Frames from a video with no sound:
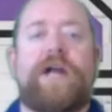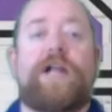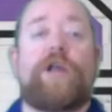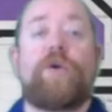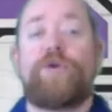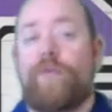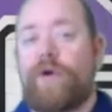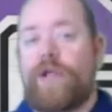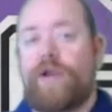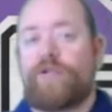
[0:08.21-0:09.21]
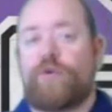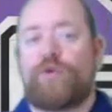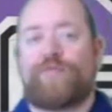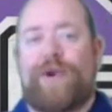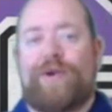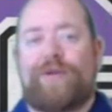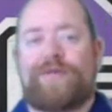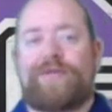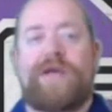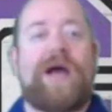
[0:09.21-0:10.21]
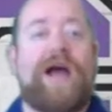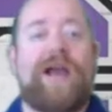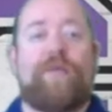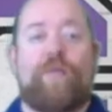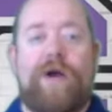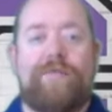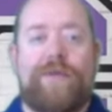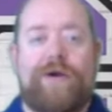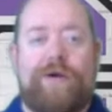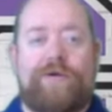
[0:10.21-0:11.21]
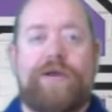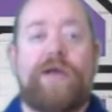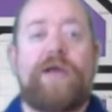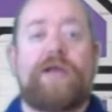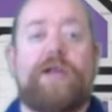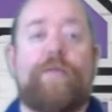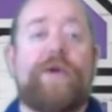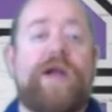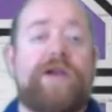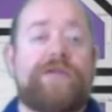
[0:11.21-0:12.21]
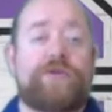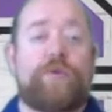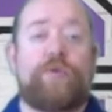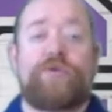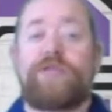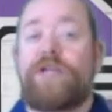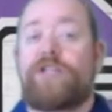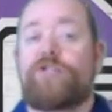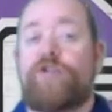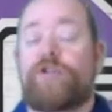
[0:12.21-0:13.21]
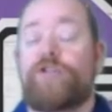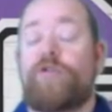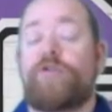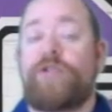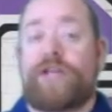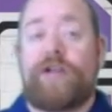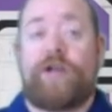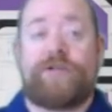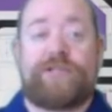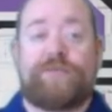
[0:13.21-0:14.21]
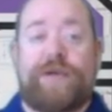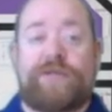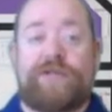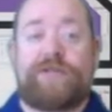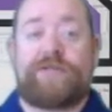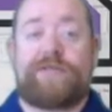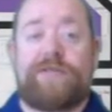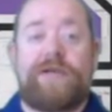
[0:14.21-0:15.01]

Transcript: Hello, Gilmer County Schools parents. I am Rob McCart, Gilmer County Schools Instructional Technology Specialist.